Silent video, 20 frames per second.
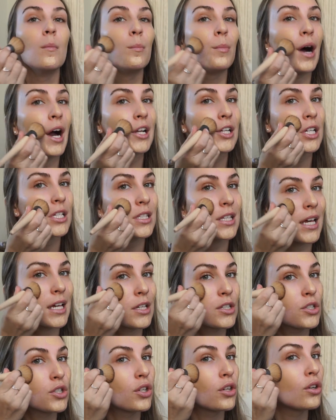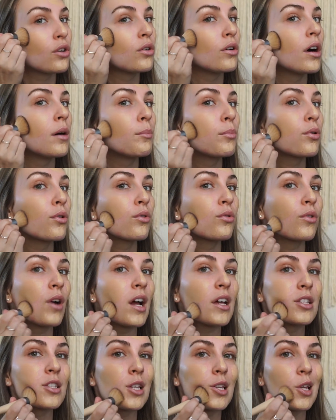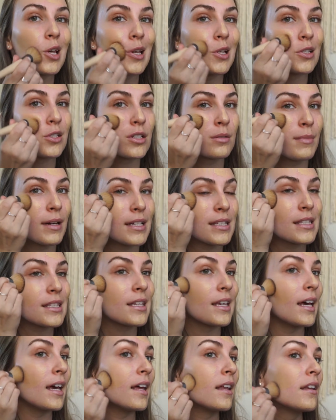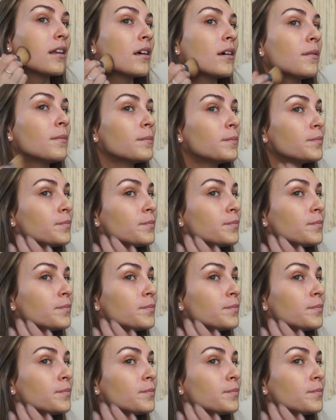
But I just like to press it into my skin.